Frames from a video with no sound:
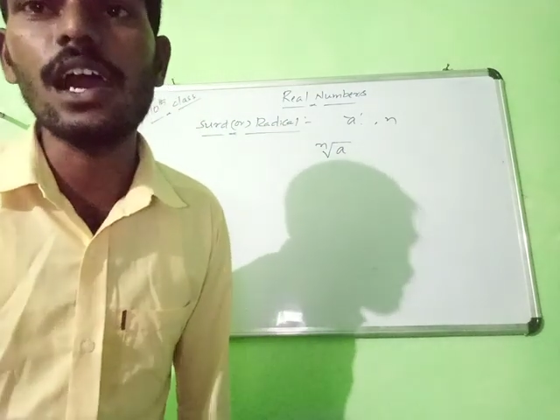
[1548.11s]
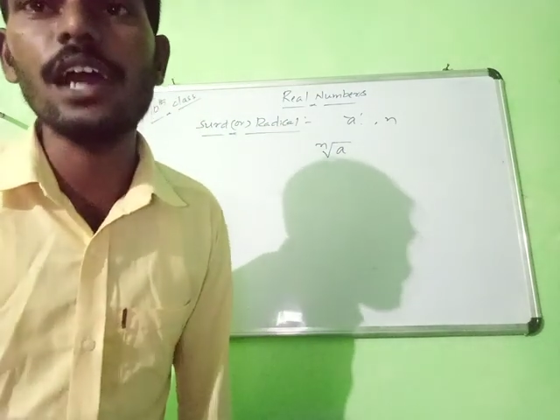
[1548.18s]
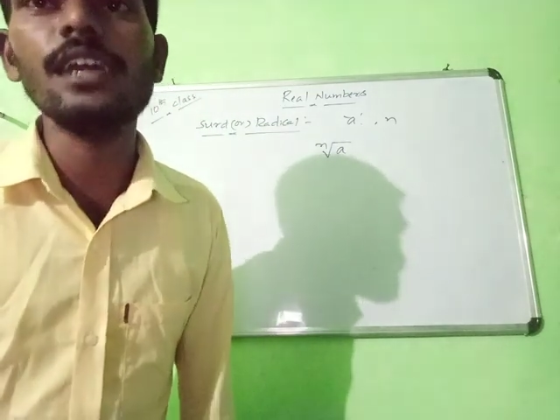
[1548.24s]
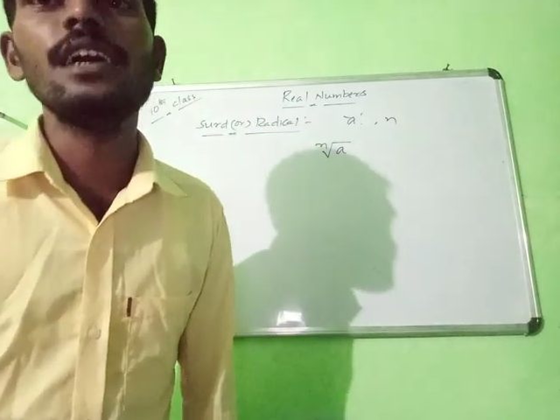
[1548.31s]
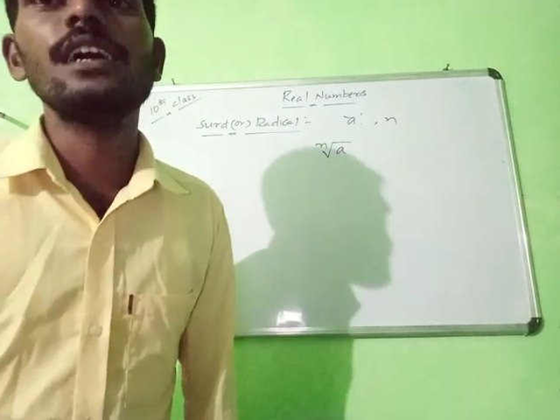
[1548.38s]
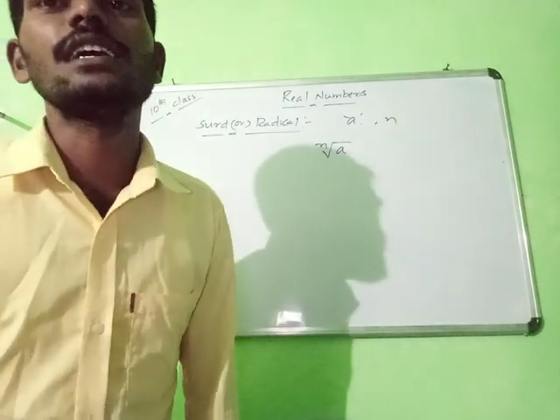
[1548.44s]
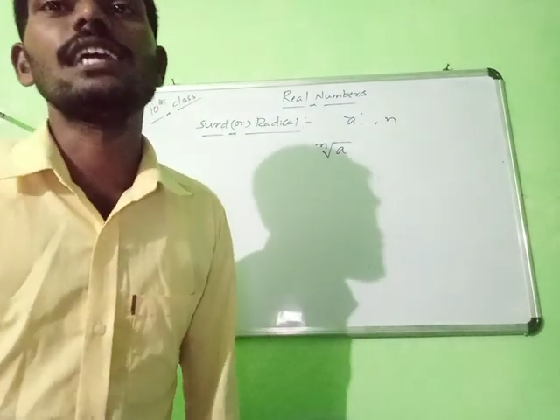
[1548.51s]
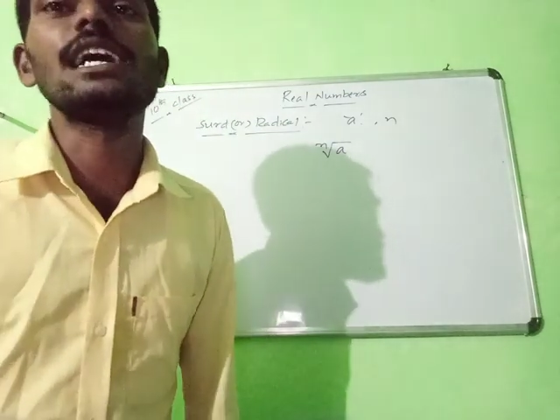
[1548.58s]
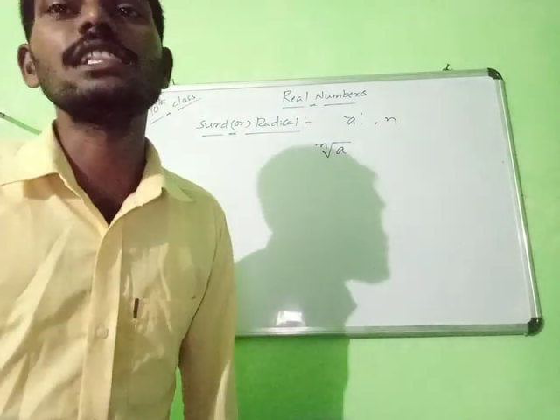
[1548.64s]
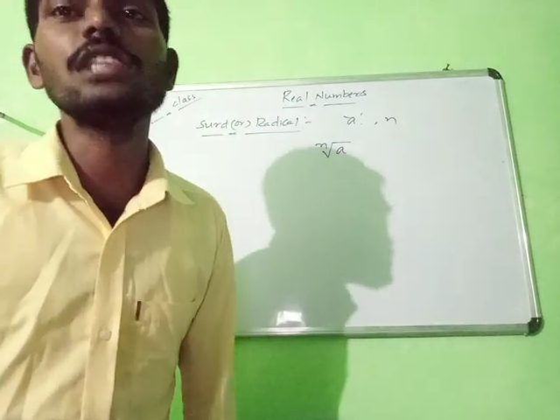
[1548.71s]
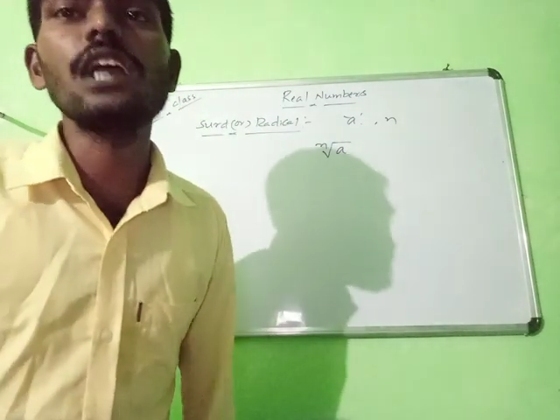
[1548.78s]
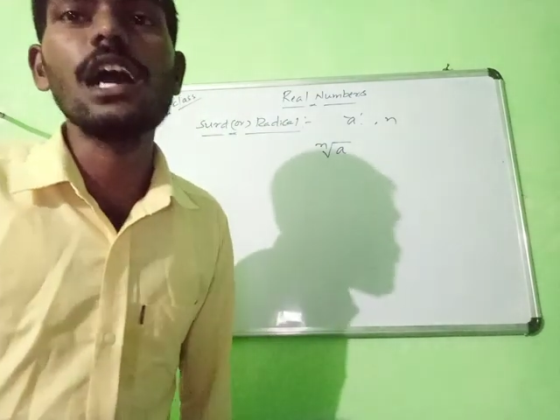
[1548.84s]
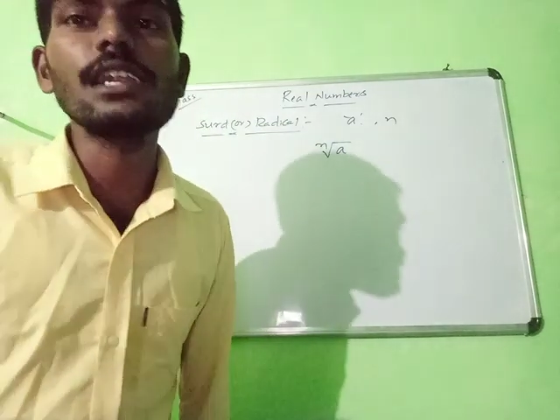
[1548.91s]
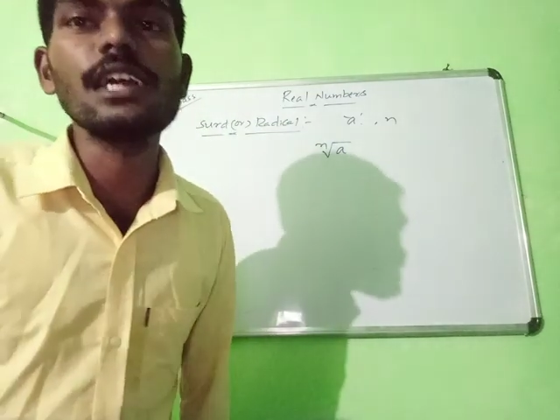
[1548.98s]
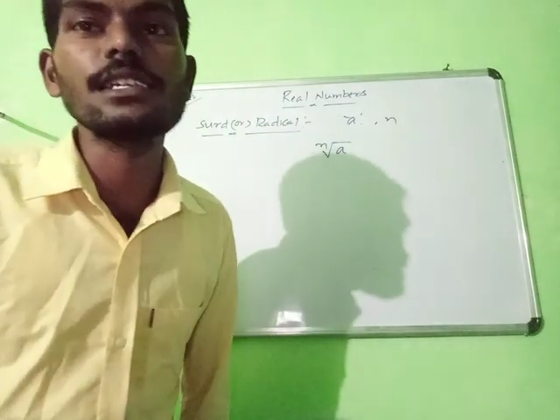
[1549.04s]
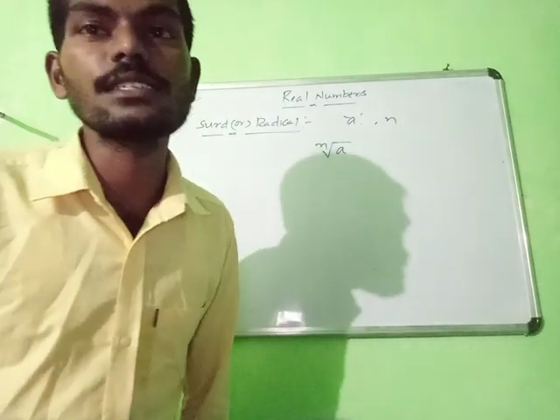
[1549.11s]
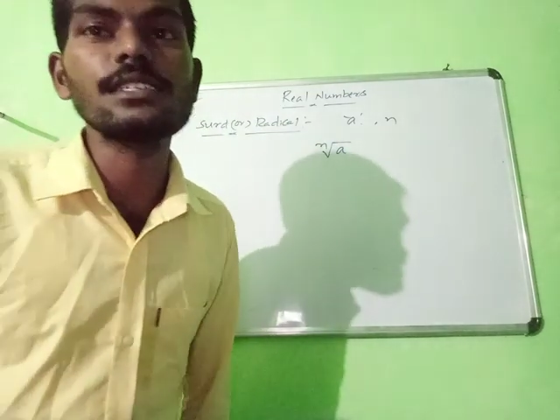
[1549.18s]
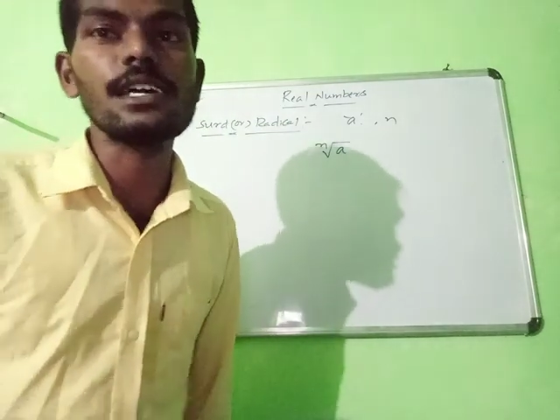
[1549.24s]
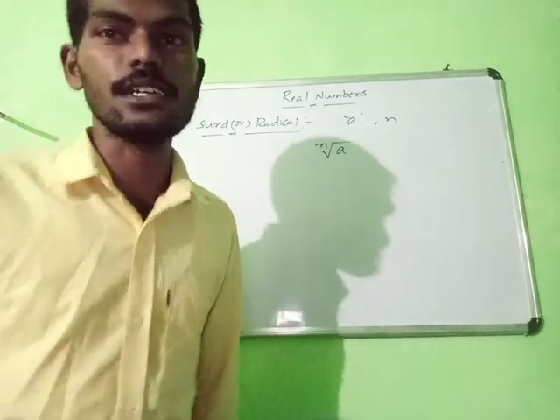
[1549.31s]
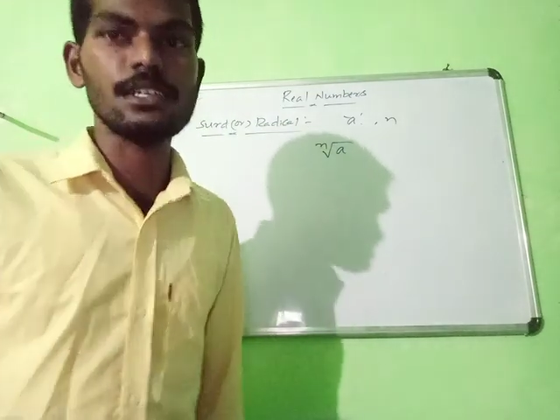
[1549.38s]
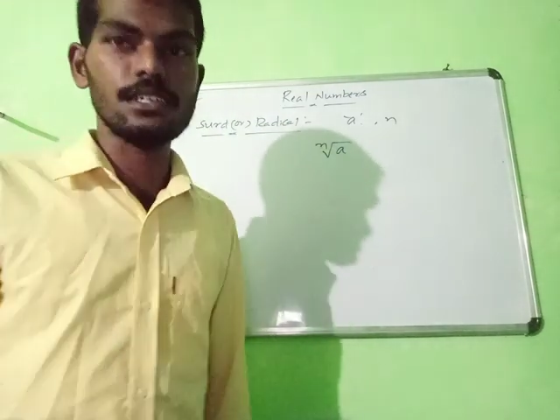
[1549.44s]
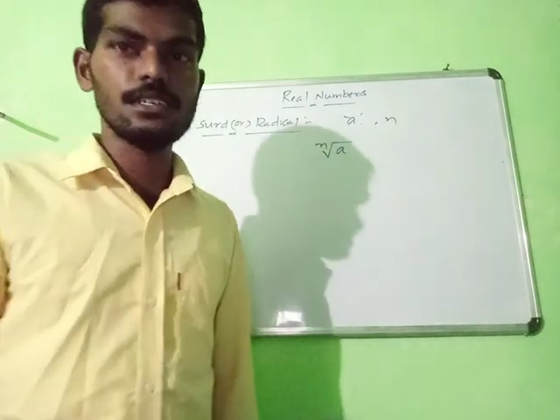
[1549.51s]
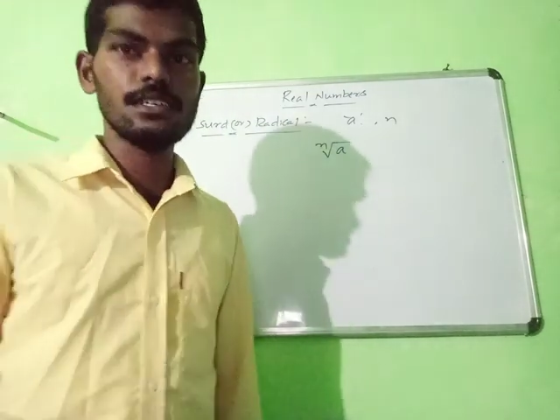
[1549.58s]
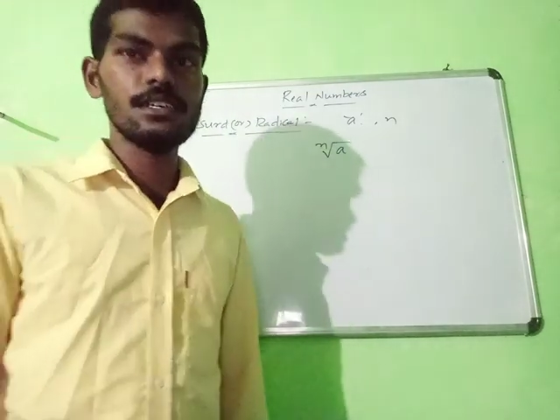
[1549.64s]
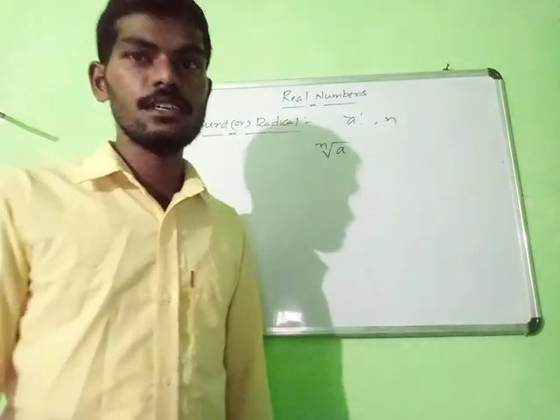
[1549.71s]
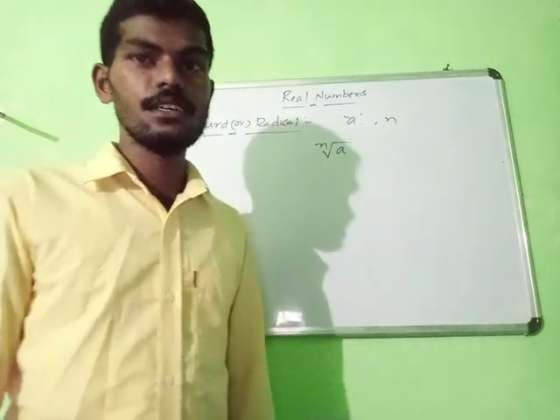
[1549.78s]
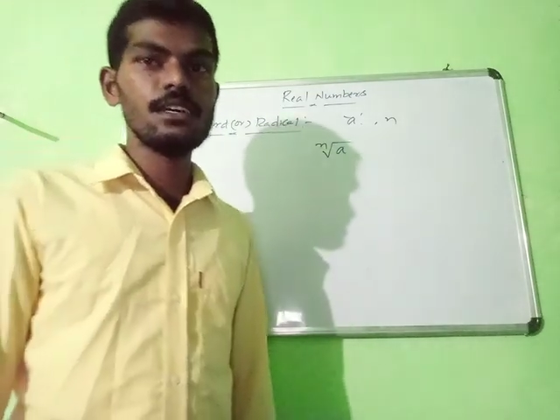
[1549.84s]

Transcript: or nth order surd.